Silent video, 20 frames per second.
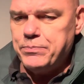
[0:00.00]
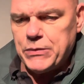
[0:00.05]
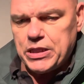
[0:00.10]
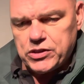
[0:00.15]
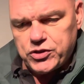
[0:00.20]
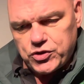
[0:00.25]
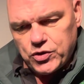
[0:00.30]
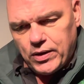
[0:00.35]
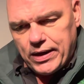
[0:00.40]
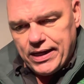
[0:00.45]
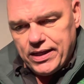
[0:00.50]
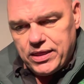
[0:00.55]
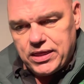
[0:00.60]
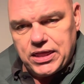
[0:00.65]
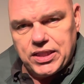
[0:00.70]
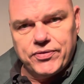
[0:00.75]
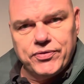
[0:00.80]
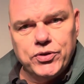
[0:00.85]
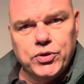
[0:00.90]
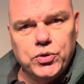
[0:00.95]
So I
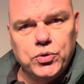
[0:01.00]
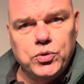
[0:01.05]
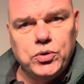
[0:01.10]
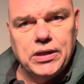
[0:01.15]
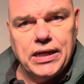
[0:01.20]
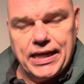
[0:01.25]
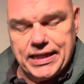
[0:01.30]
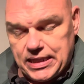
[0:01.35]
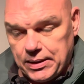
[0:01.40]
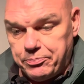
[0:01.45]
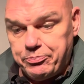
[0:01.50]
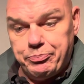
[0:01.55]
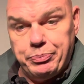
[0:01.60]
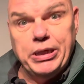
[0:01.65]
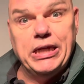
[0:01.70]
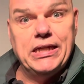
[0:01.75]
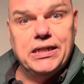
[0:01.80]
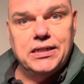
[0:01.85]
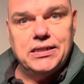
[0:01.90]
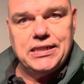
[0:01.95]
threw like a
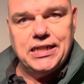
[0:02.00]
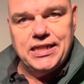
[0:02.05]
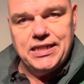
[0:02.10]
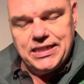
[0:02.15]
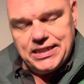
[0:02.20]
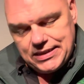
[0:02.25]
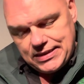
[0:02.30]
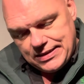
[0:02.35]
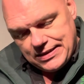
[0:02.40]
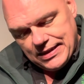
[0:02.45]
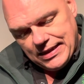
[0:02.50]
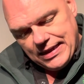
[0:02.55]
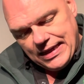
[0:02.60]
peanut in it,